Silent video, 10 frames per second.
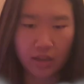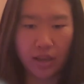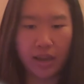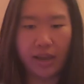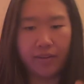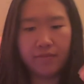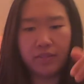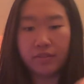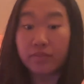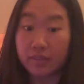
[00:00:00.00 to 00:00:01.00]
at
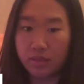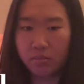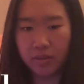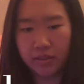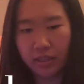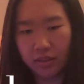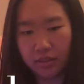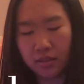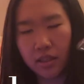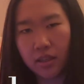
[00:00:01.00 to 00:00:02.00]

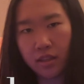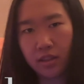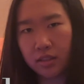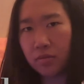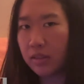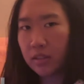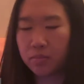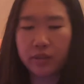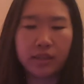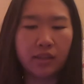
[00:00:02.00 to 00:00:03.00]
50%. This one's
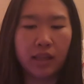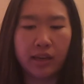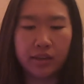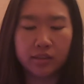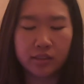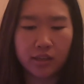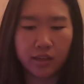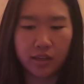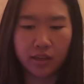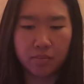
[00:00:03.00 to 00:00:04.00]
pretty light
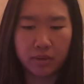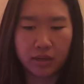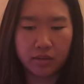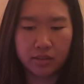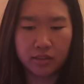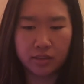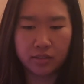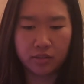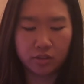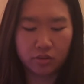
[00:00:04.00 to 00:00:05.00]
in
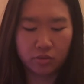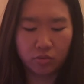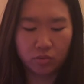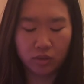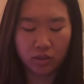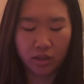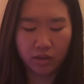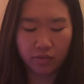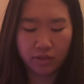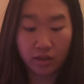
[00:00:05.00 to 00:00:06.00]
comparison to a lot
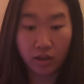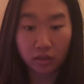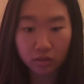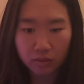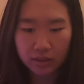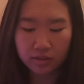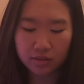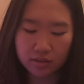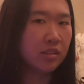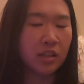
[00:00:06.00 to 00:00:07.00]
of the other
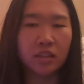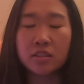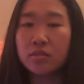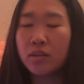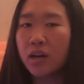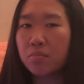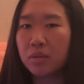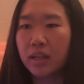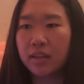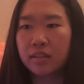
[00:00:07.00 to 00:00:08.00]
ones. Not too
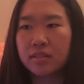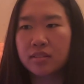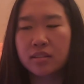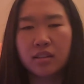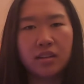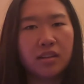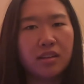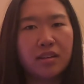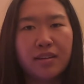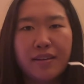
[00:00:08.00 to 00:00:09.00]
complex,
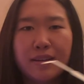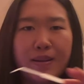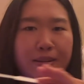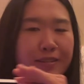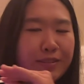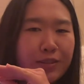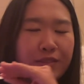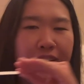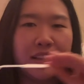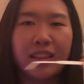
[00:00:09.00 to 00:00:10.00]
sort of
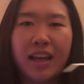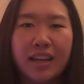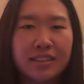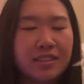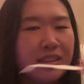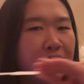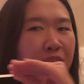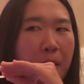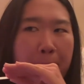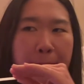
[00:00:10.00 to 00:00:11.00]
a classic
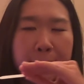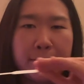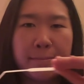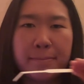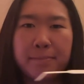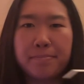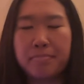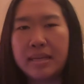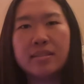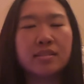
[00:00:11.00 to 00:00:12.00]

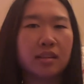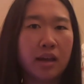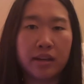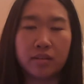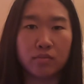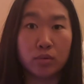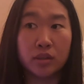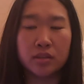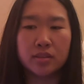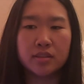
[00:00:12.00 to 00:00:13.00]
baseline of
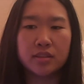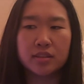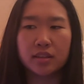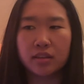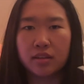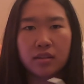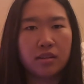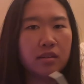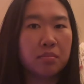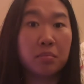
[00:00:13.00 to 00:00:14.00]
woods,
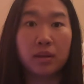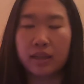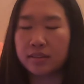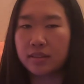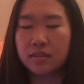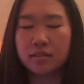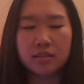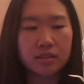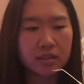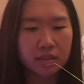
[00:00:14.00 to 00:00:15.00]
pleasant,